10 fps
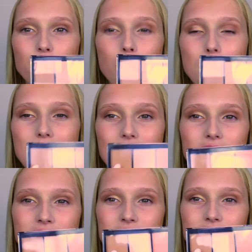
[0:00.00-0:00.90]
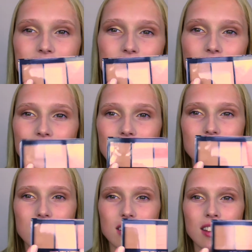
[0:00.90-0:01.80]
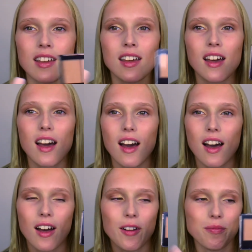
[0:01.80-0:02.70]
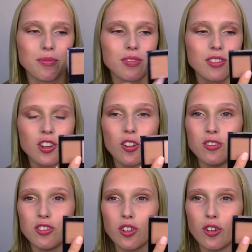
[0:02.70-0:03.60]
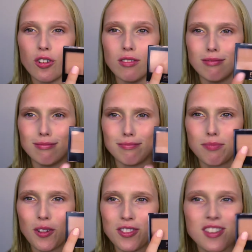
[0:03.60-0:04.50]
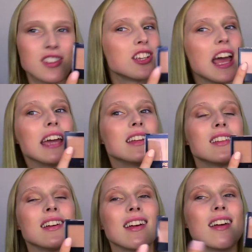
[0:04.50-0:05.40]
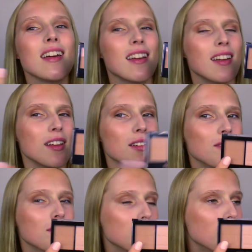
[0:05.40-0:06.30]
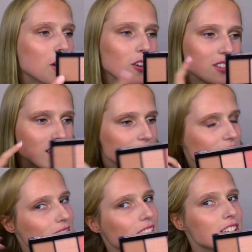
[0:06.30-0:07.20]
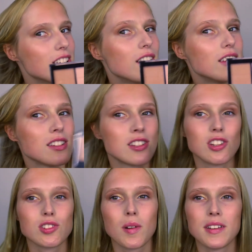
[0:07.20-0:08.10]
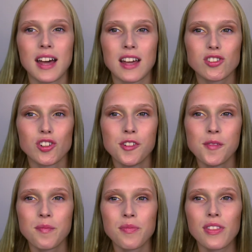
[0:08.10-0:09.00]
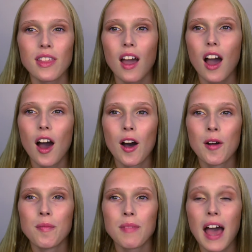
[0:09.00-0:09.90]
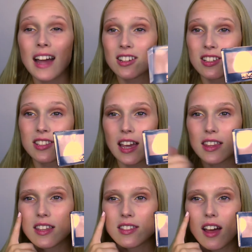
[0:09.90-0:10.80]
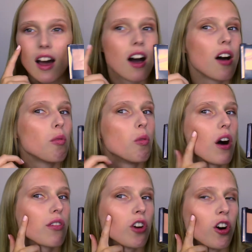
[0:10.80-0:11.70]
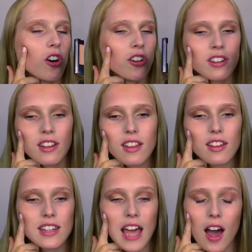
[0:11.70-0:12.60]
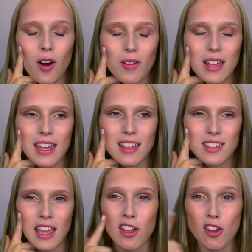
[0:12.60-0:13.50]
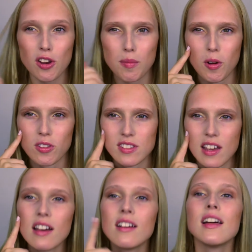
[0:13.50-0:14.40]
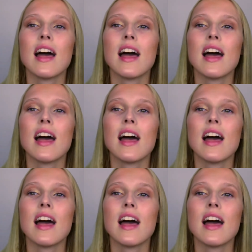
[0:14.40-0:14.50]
For me this is a great contour bronzer shade because it, I don't know, it just looks quite natural. Actually saying this, what I've got on now is a Hoola bronzer.